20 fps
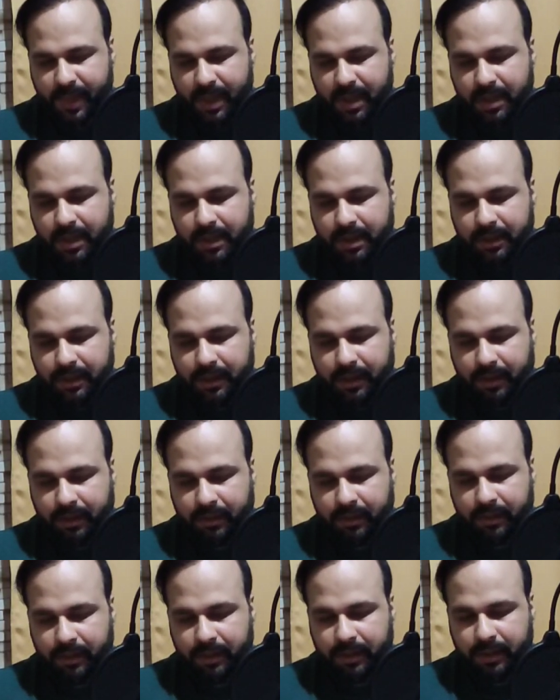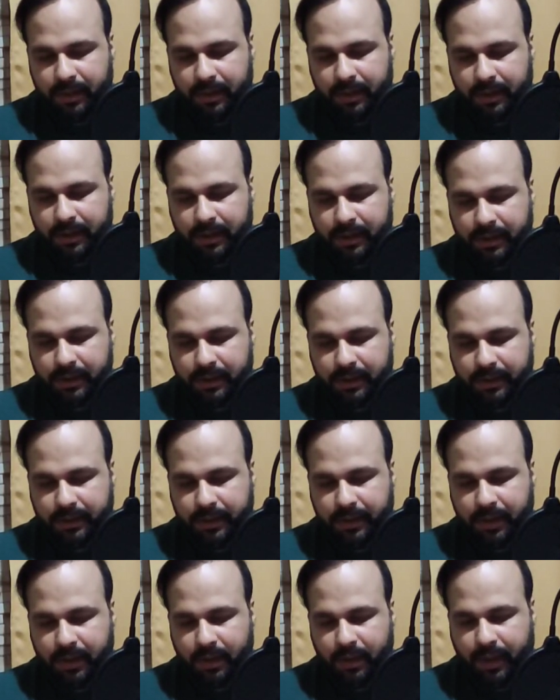Now look
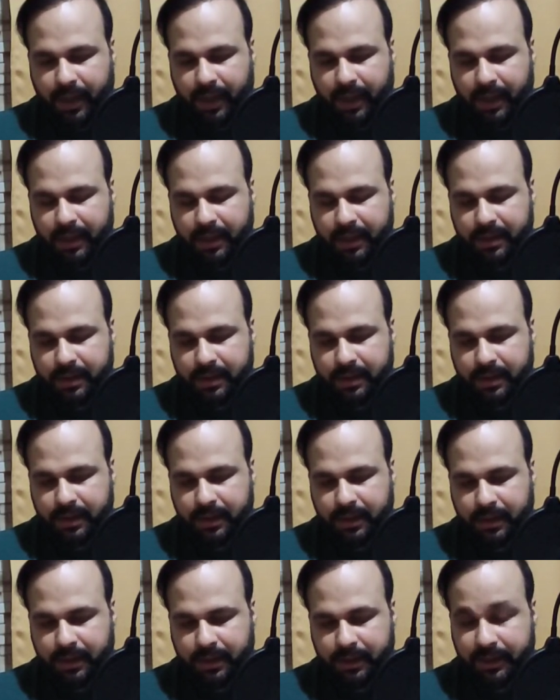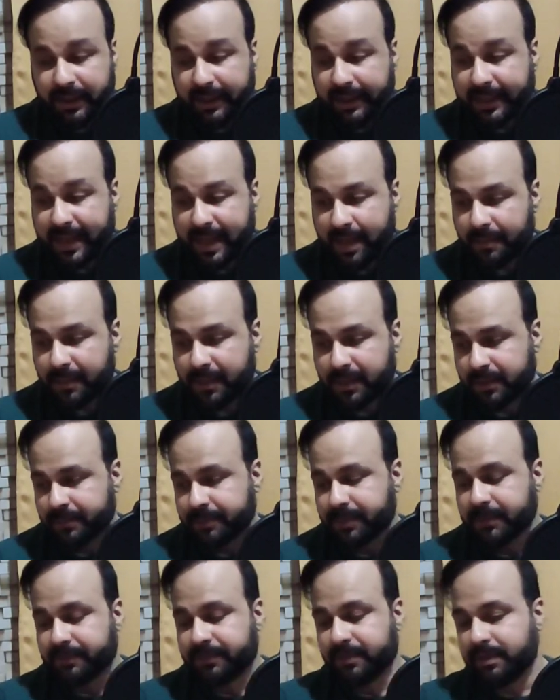at the camera
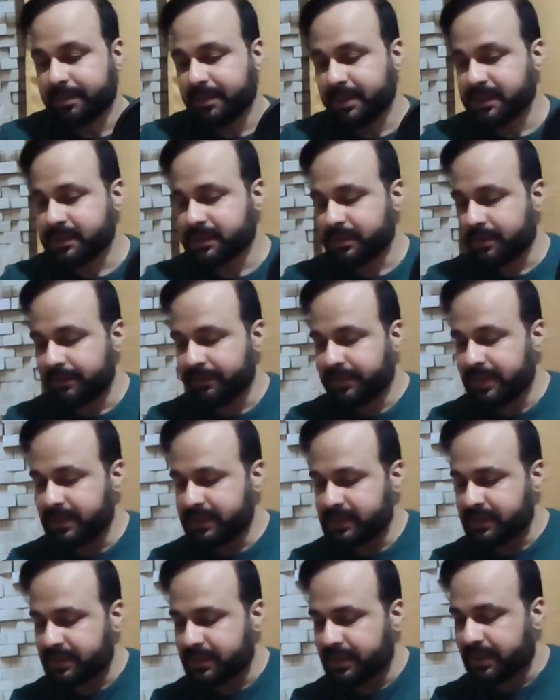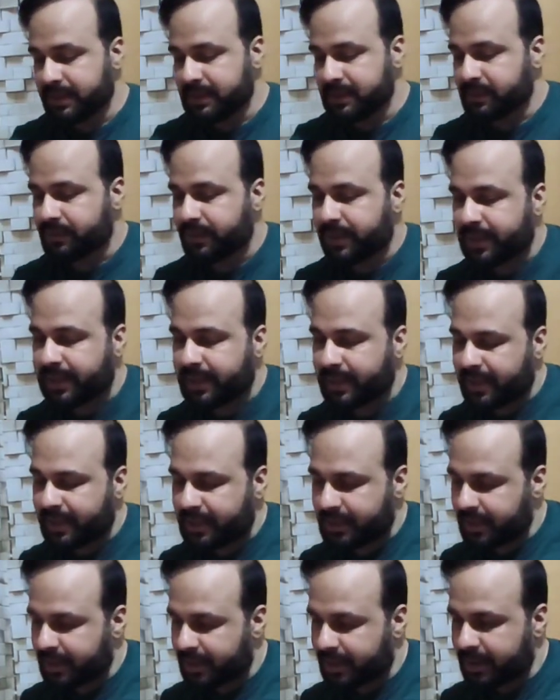performance of this. Let's quickly
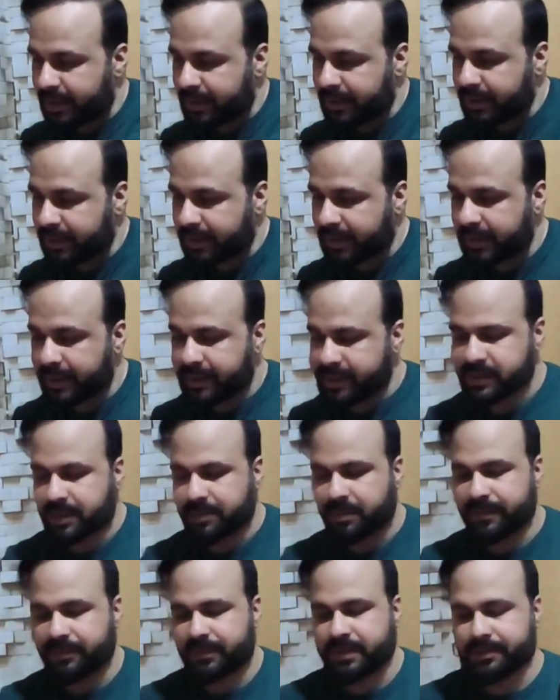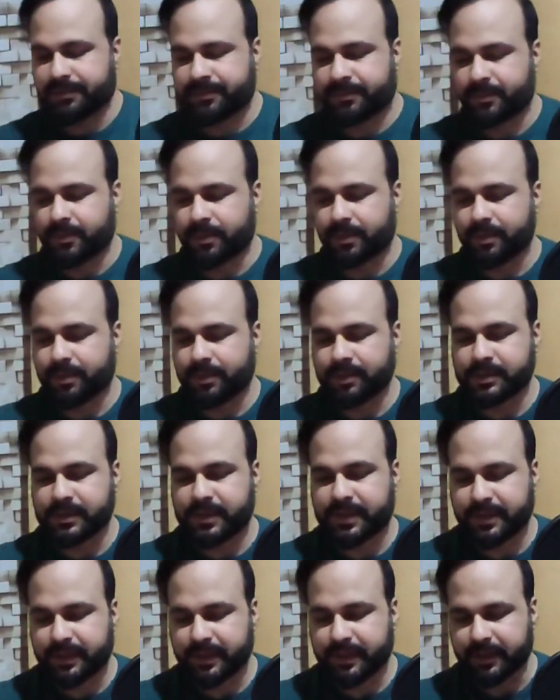click some of the photos here.
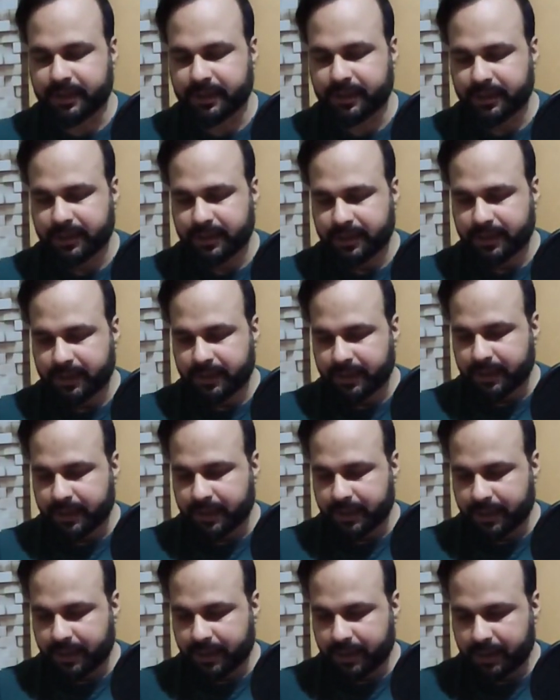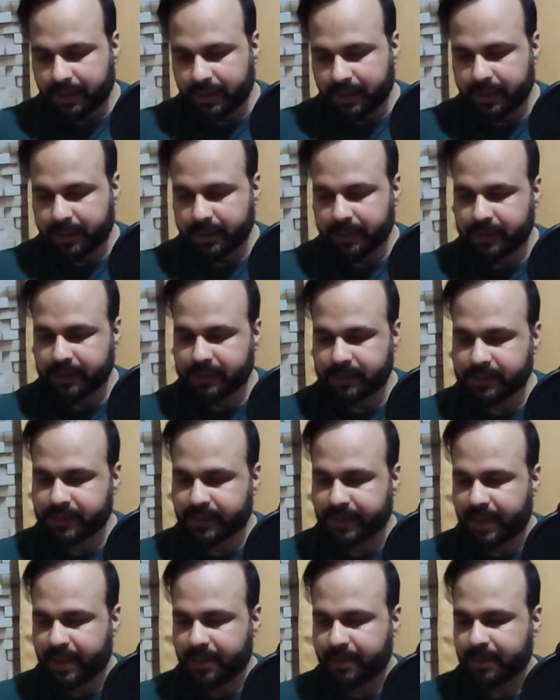This is the
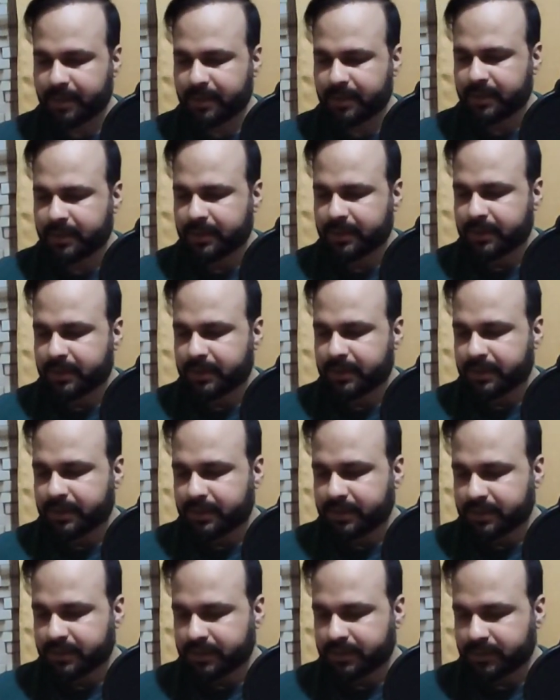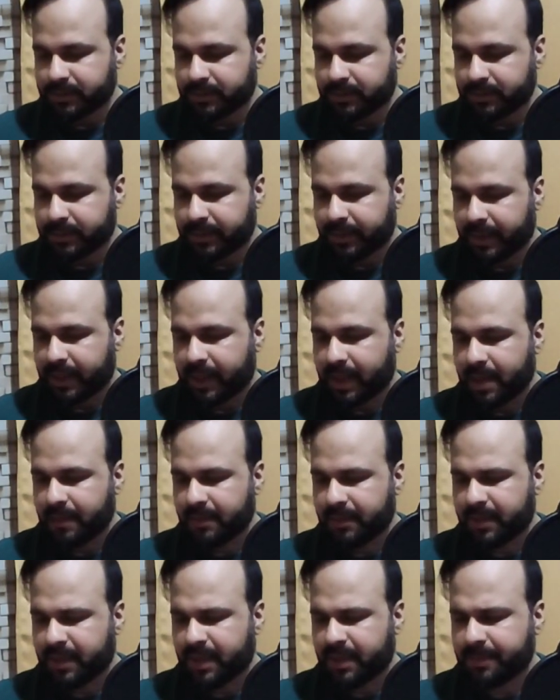camera. So camera
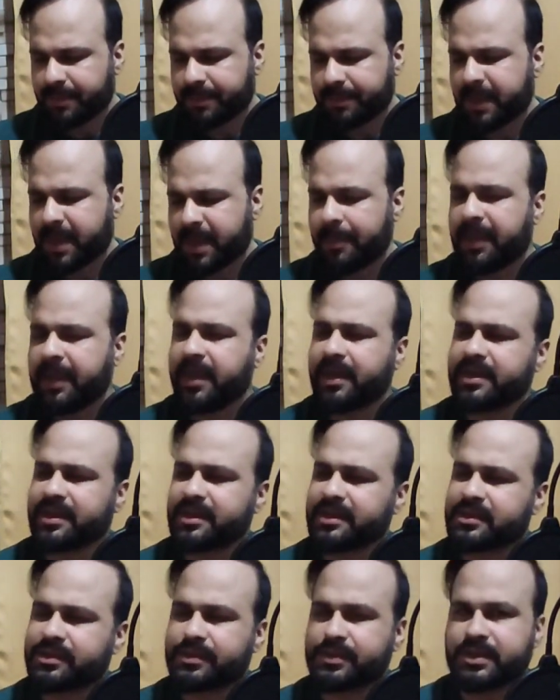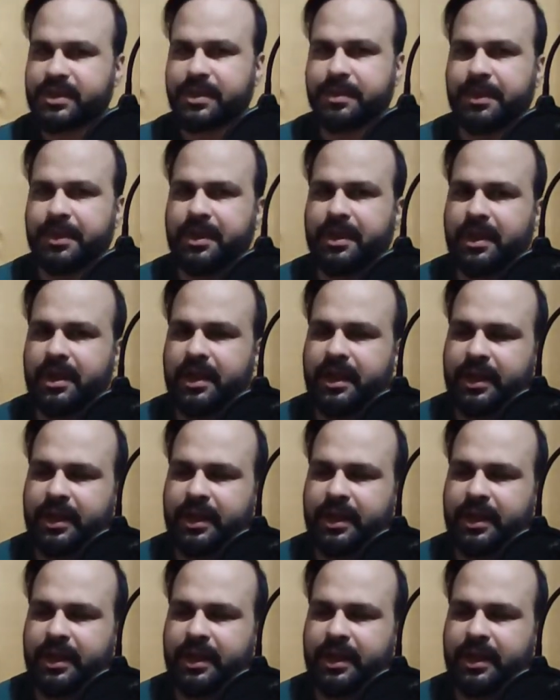application is typically